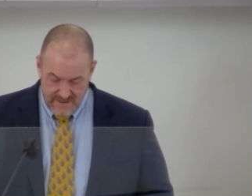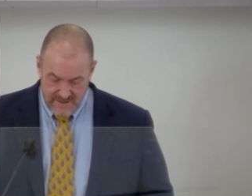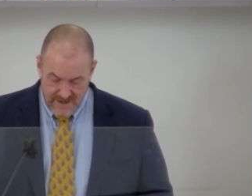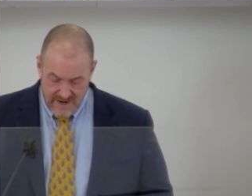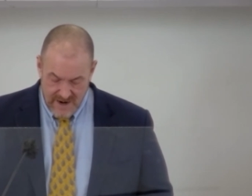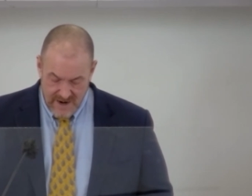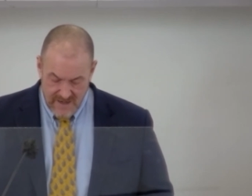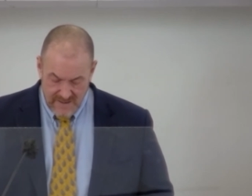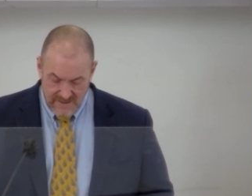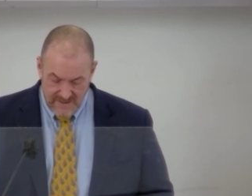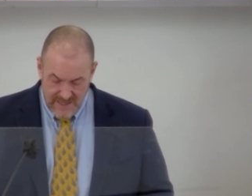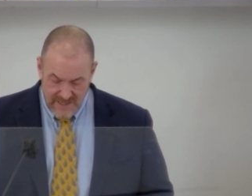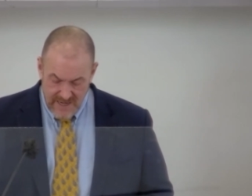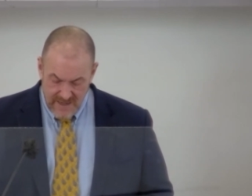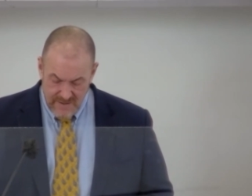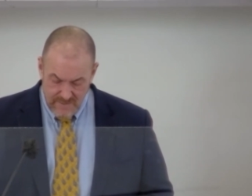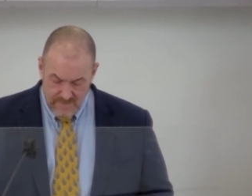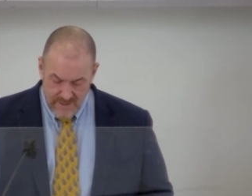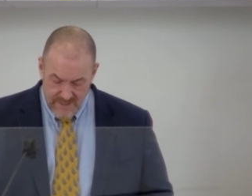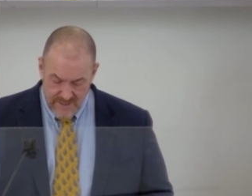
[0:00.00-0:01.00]
Our
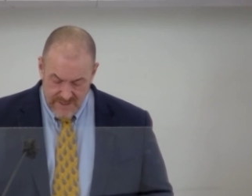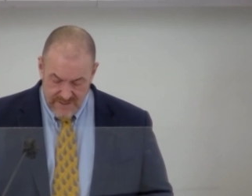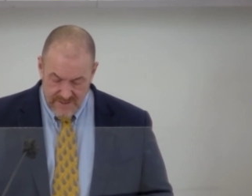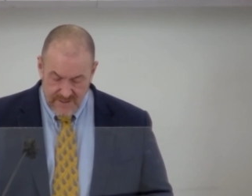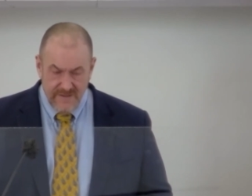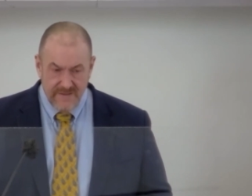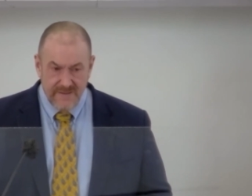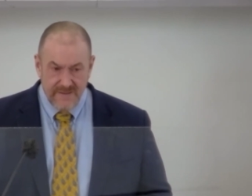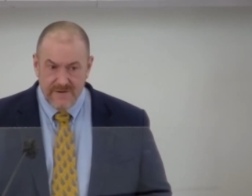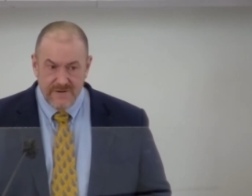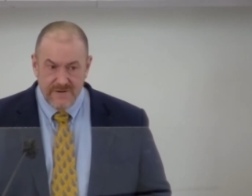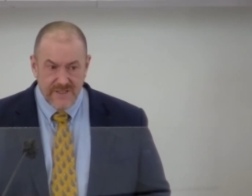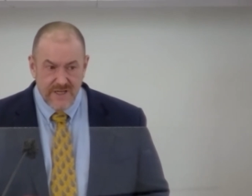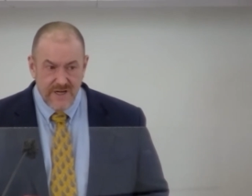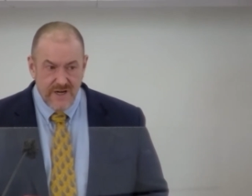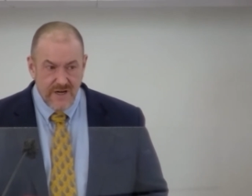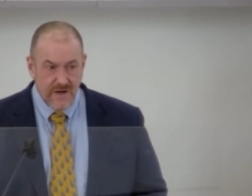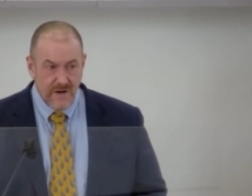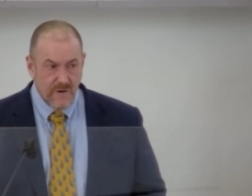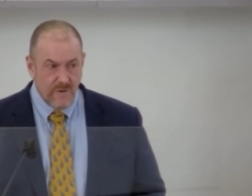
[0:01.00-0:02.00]
language, there is
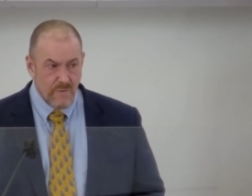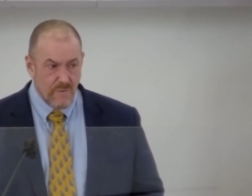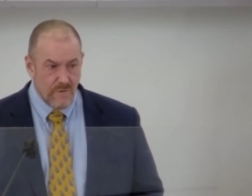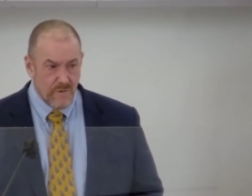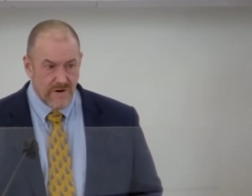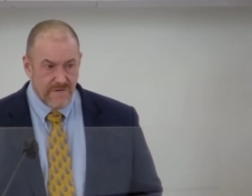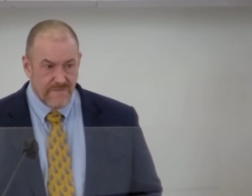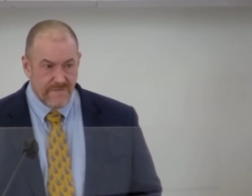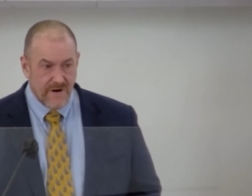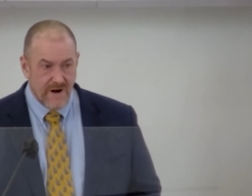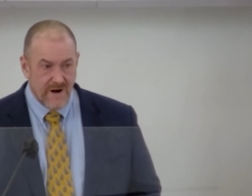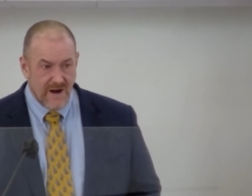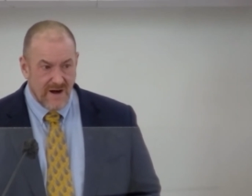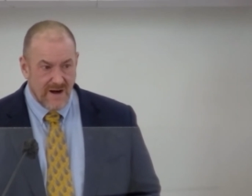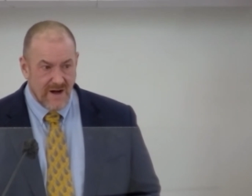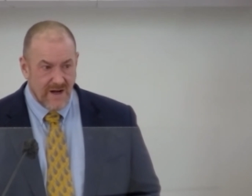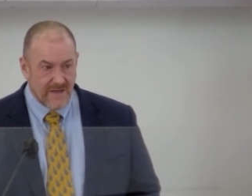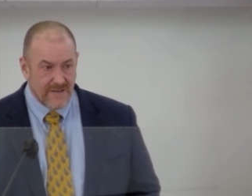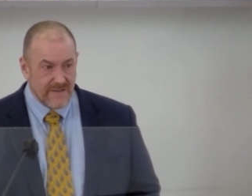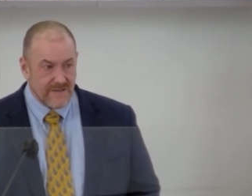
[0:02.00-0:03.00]
no word for
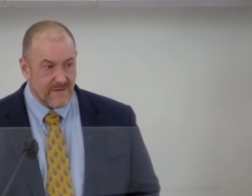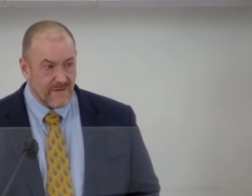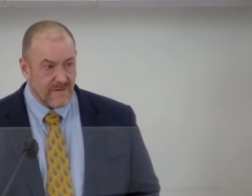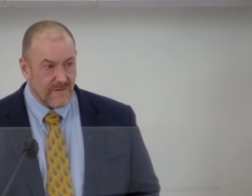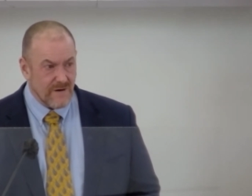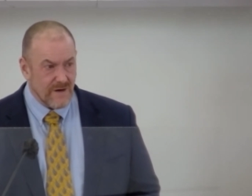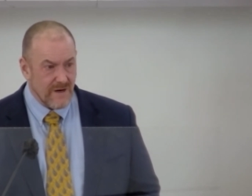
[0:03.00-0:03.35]
aunt